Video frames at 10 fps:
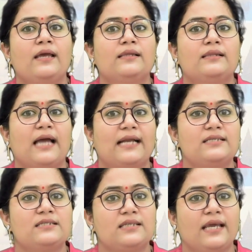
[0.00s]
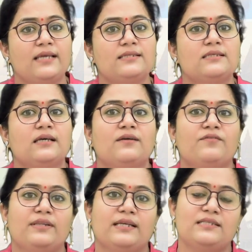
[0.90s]
that stays
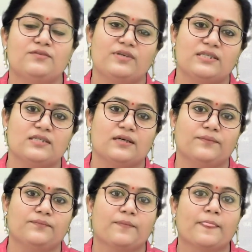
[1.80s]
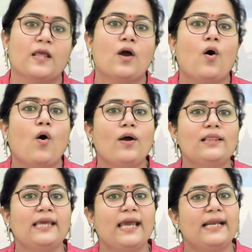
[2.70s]
with its visitor. All
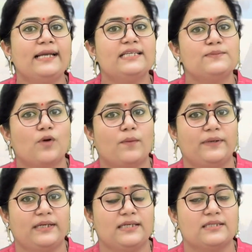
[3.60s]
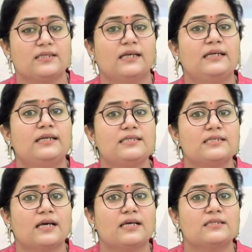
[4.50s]
the heritage properties
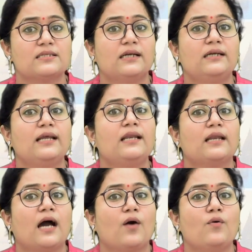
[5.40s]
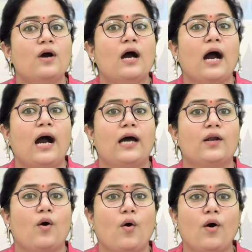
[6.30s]
discussed till now
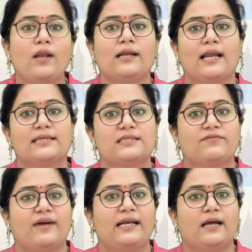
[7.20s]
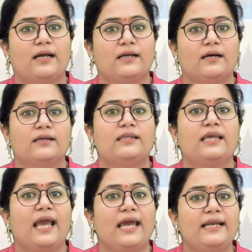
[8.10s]
are all classified under the
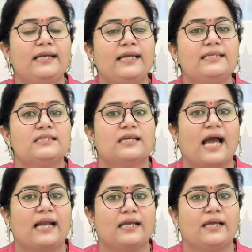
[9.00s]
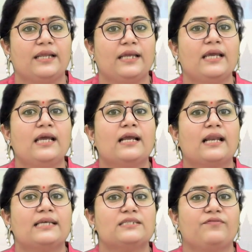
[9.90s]
heritage category
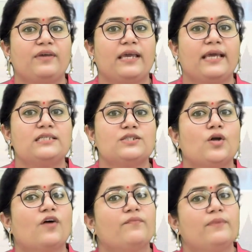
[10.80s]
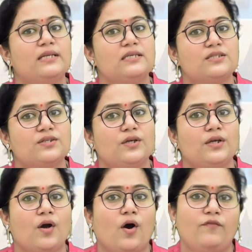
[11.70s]
classification of Ministry
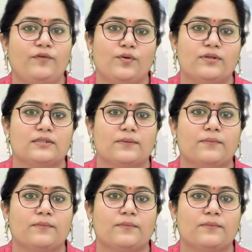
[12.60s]
of Tourism.